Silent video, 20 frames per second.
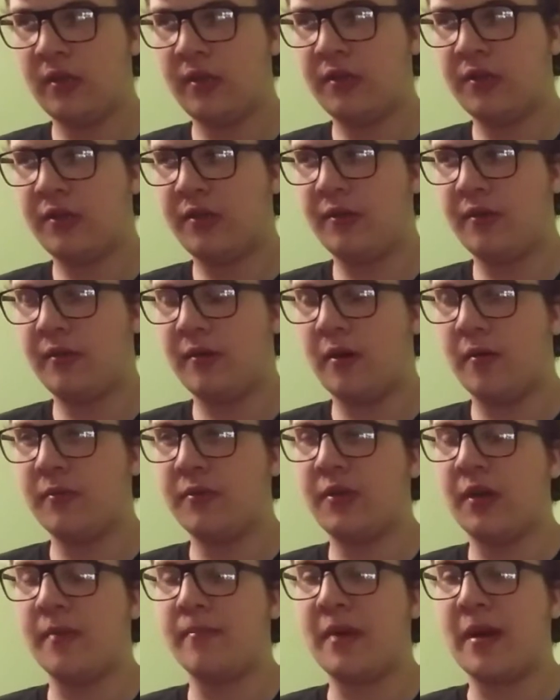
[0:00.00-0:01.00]
So no, I'm
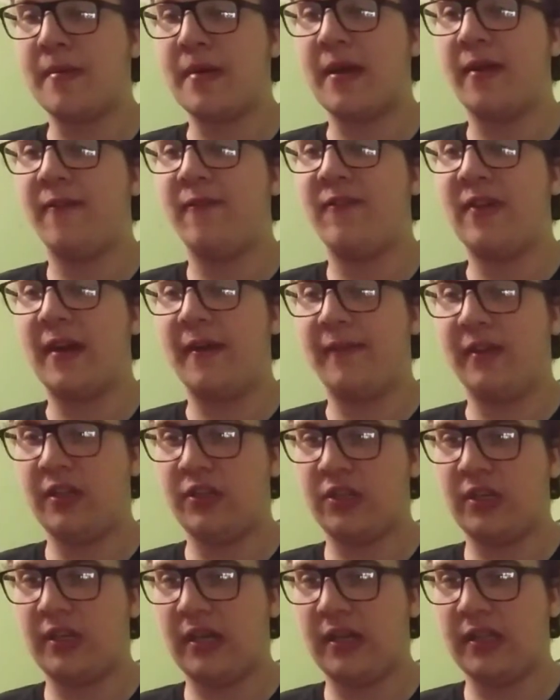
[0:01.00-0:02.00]
sorry, my bad. Bear
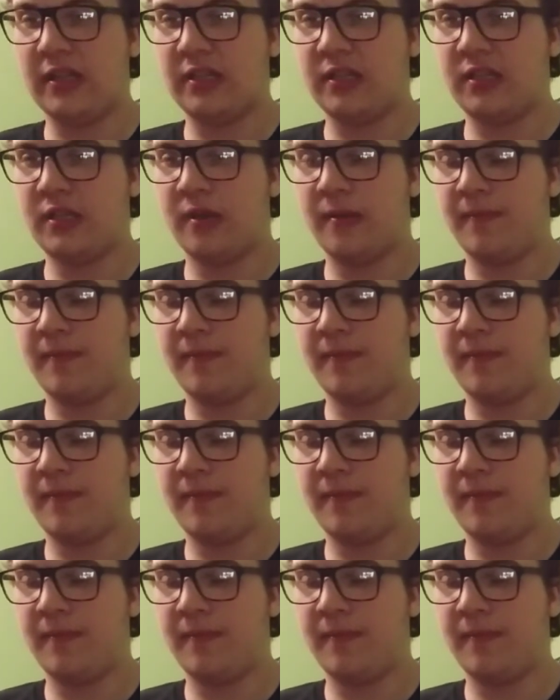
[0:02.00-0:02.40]
Village, I got this.